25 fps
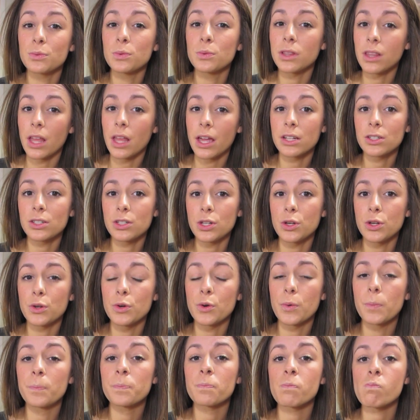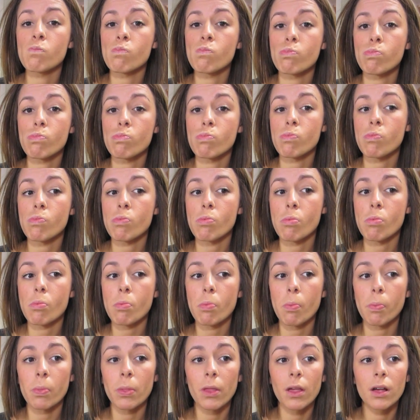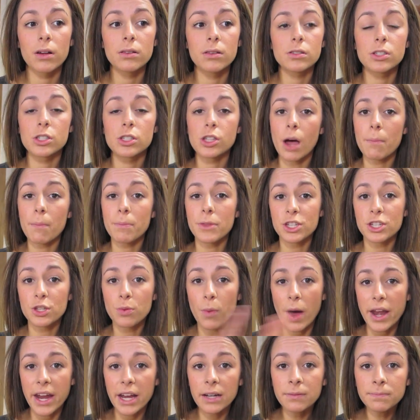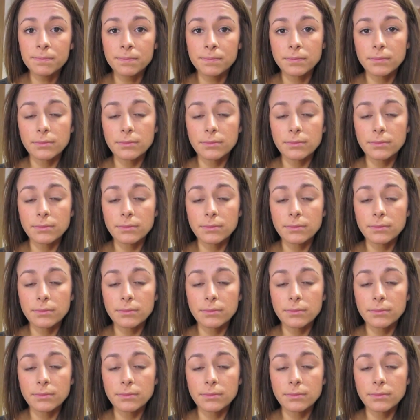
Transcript: would like to stop the sweating,